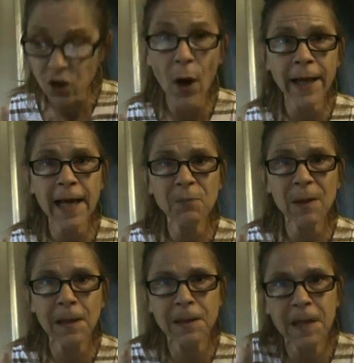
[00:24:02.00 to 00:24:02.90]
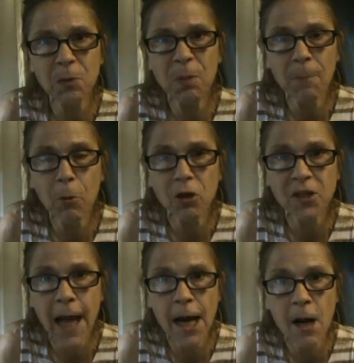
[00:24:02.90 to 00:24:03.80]
So I guess because these people are
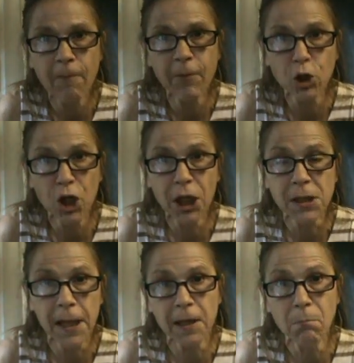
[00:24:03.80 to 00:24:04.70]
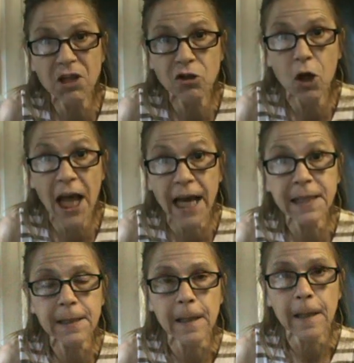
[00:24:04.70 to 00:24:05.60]
standing up for chickens like a Mr.
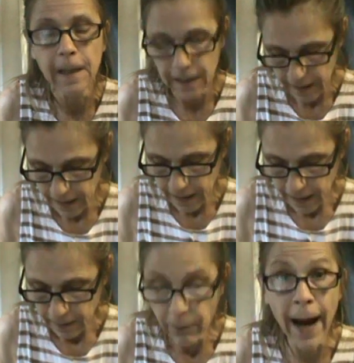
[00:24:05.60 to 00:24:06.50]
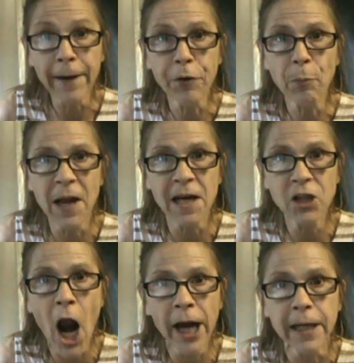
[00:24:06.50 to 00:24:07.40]
Lace, right? They're being
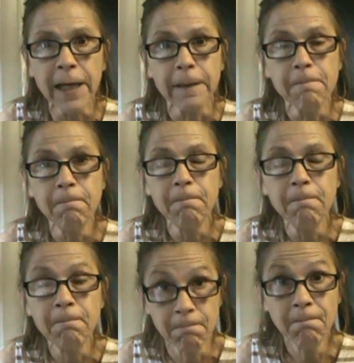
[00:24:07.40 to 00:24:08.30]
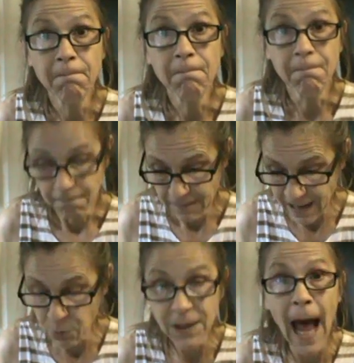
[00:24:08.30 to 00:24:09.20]
targeted.
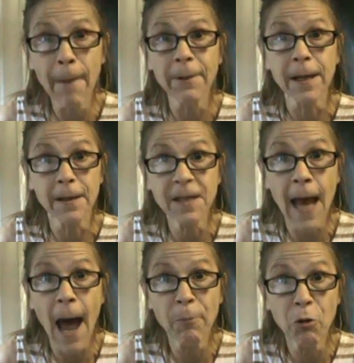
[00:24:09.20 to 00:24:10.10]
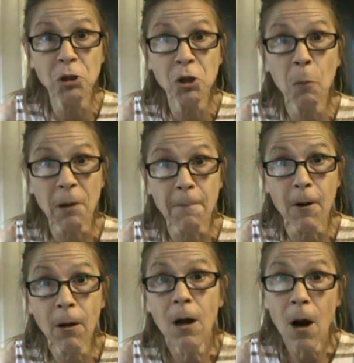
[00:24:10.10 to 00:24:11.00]
That's what's happening. These Aboriginal
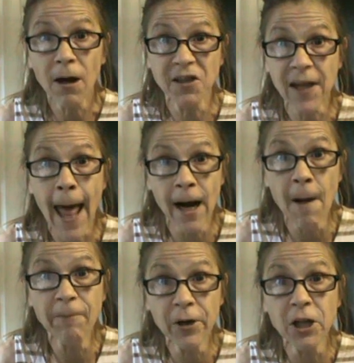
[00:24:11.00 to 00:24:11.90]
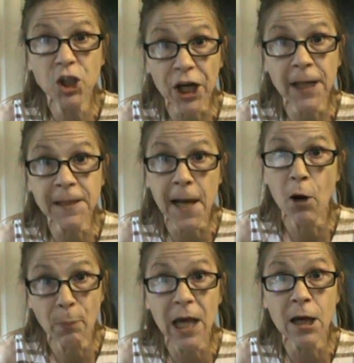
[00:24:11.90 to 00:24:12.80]
people are standing up for the chickens that
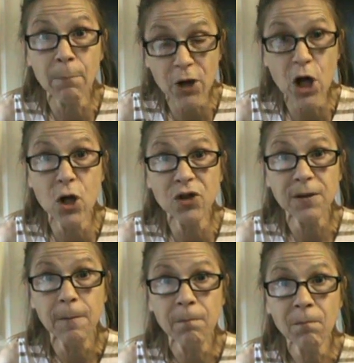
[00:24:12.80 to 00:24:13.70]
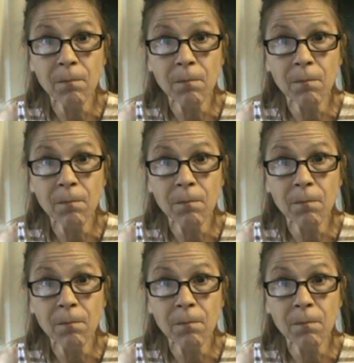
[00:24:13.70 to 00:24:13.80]
are being abused.